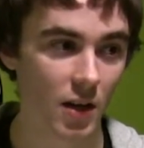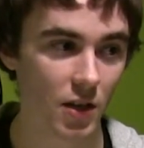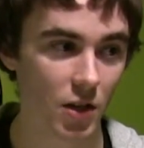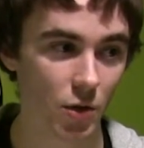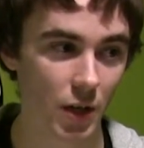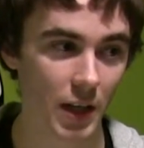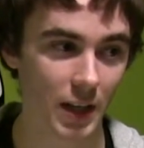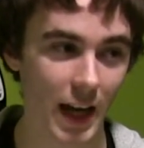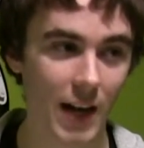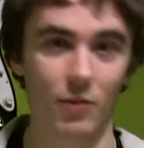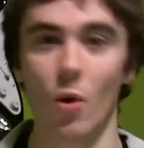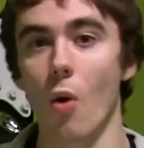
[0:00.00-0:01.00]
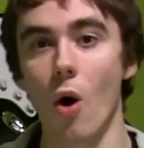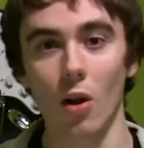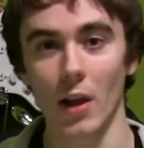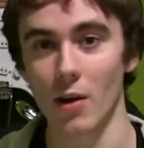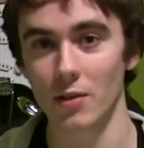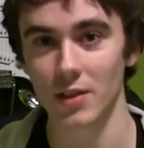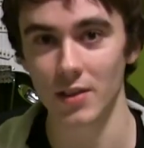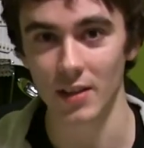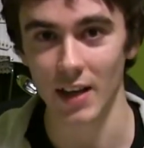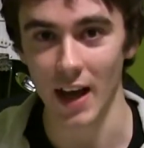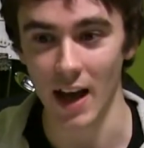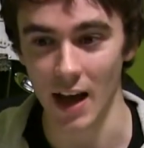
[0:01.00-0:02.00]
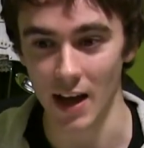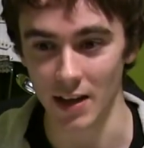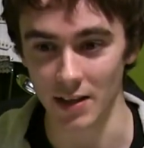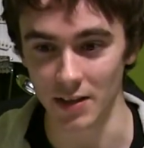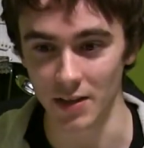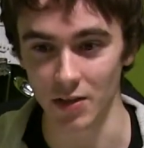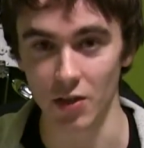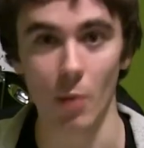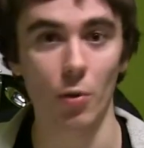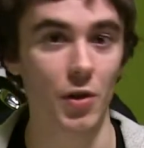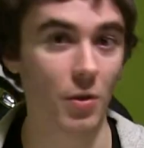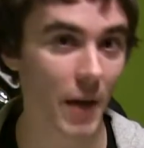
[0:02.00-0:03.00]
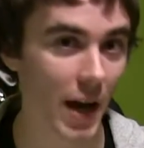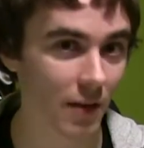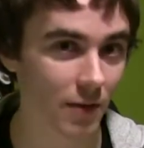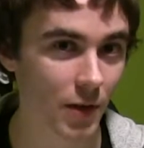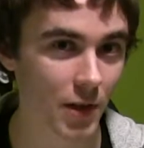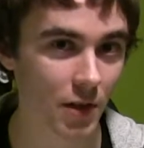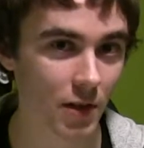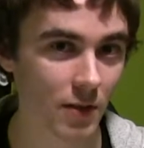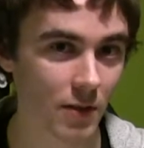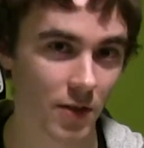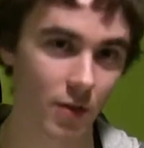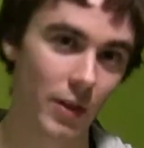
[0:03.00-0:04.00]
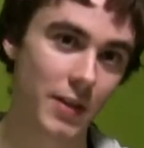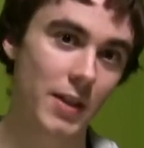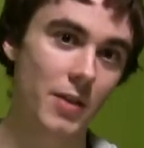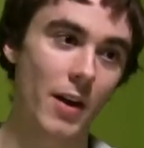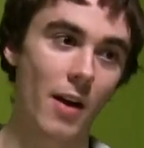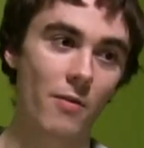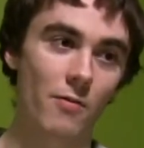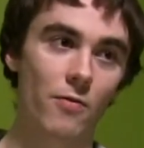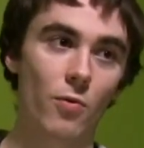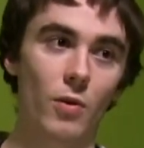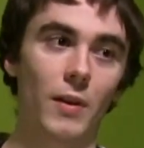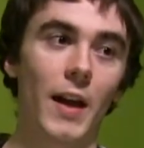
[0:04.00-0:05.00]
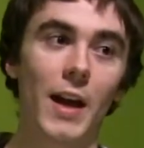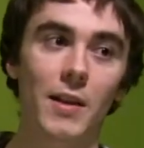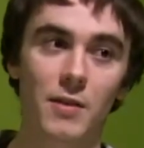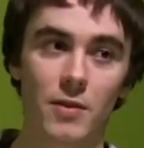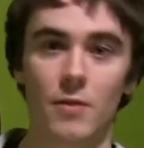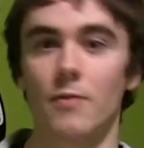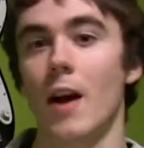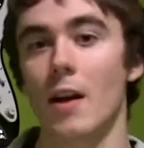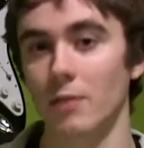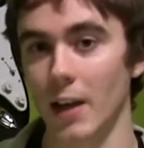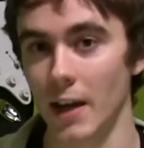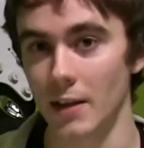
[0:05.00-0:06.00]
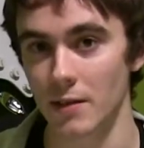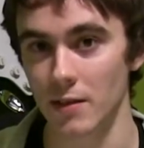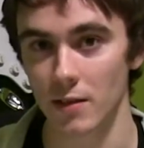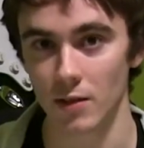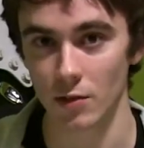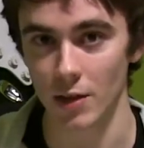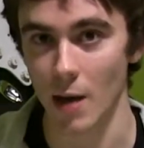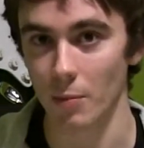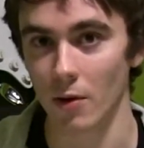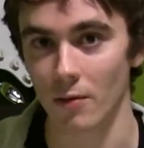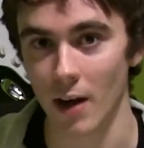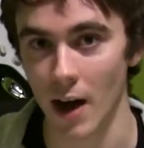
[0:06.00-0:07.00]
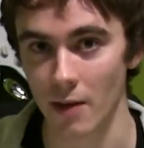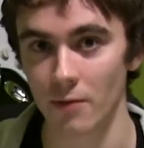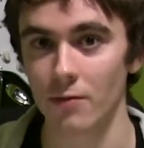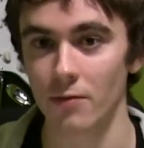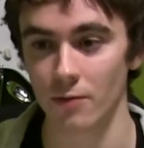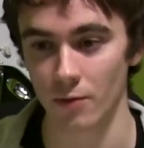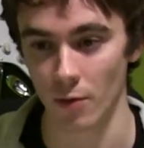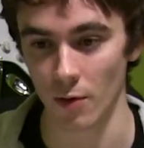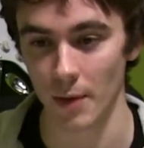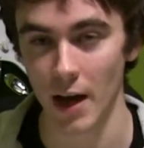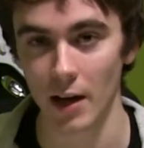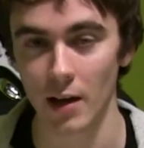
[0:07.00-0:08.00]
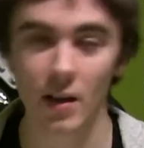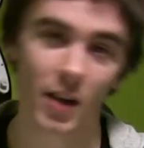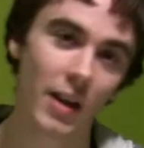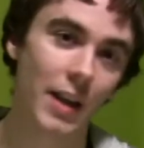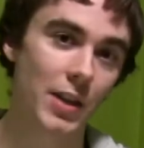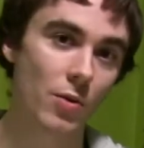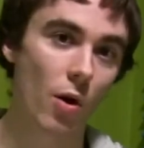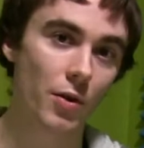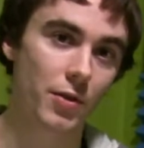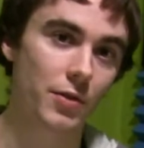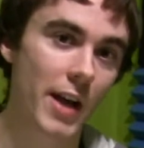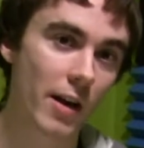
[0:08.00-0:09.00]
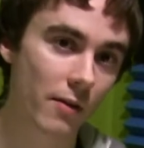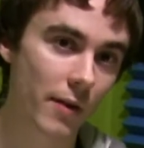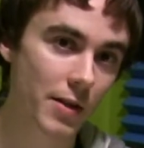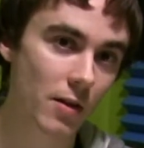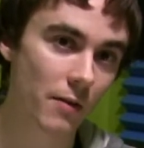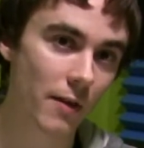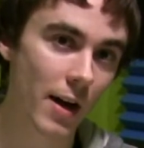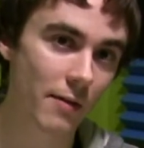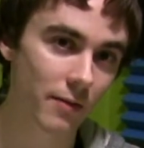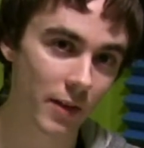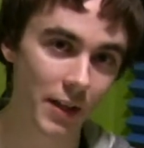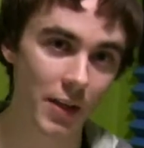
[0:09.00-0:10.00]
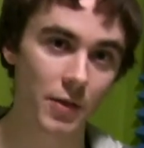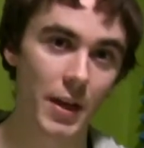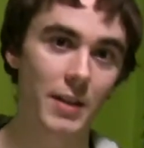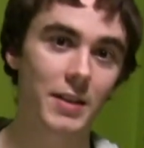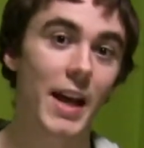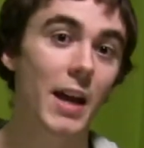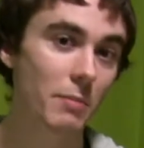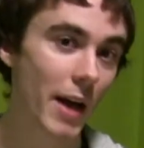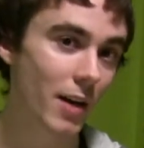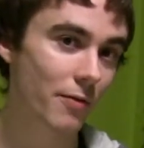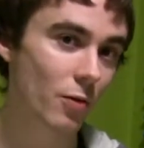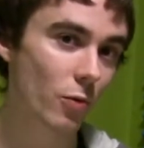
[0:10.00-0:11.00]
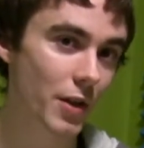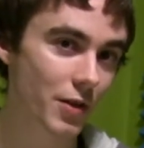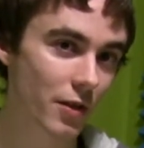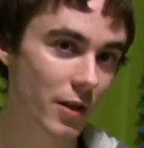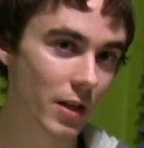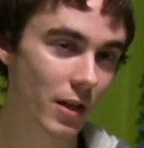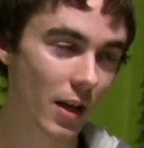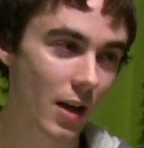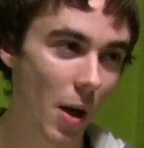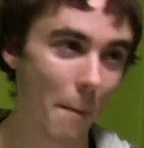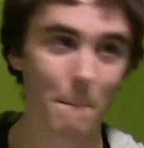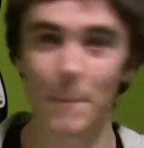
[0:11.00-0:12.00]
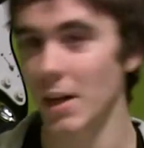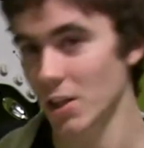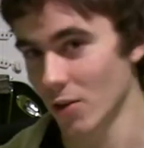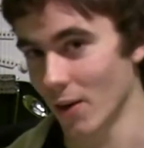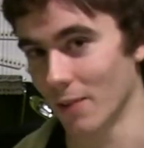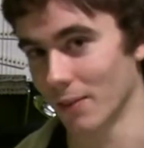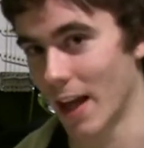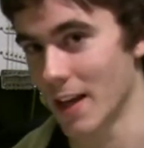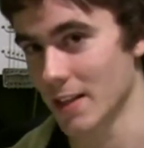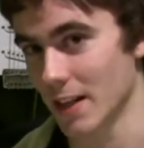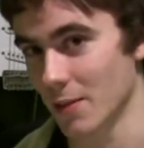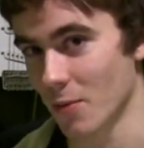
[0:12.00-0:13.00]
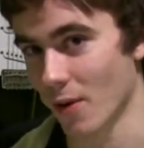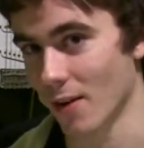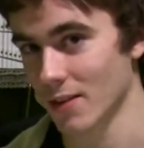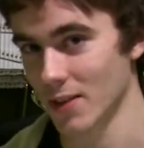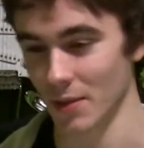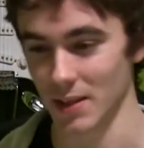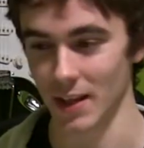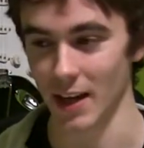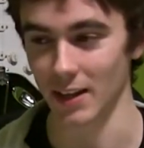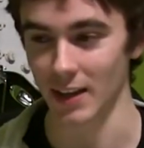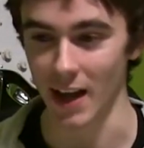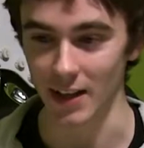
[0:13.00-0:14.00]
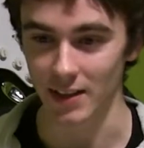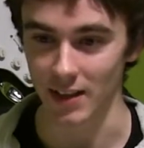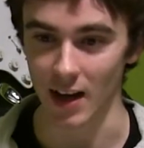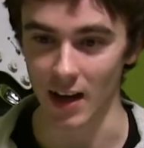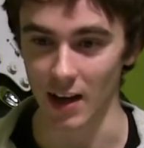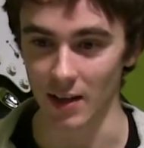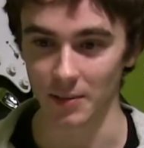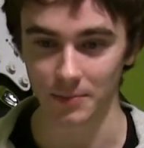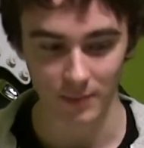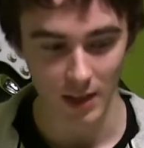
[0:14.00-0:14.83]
you can kind of go all out and double your mana for a turn. So let's say you have 4 lands or 5 lands, you tap all 5 for mana, and you also sacrifice all 5, and then you get 10 mana for 1 turn, but you don't have lands anymore. So it's like that